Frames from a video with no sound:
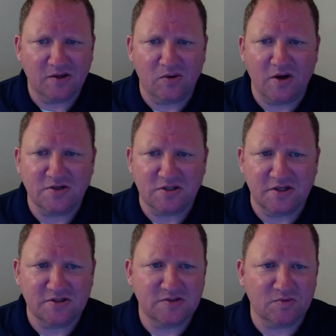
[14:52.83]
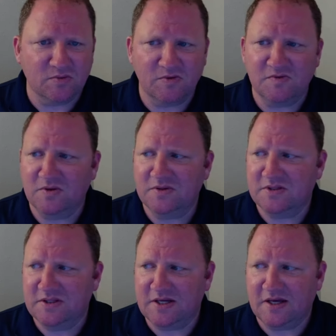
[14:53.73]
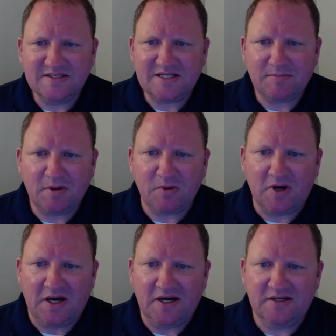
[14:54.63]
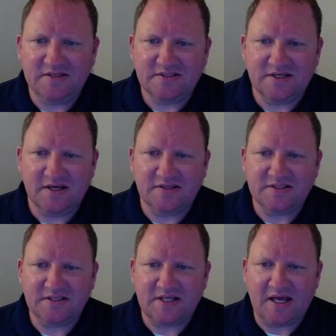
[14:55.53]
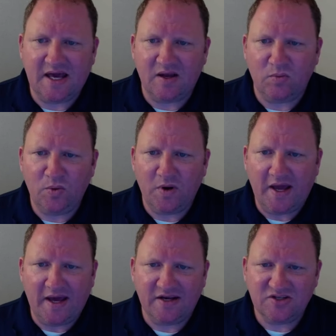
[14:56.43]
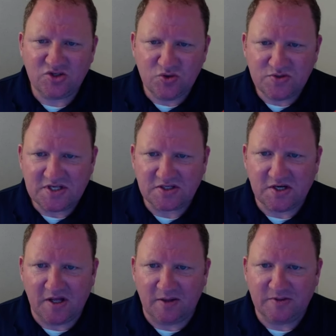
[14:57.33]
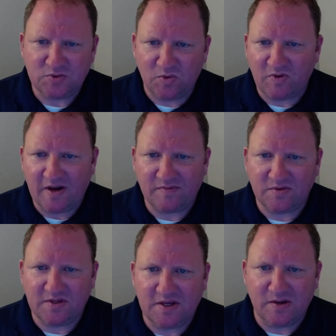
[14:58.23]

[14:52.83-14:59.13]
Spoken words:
Congratulations, we're moving on to the next. Step number 9 says that we want to add 2 section elements, one right after the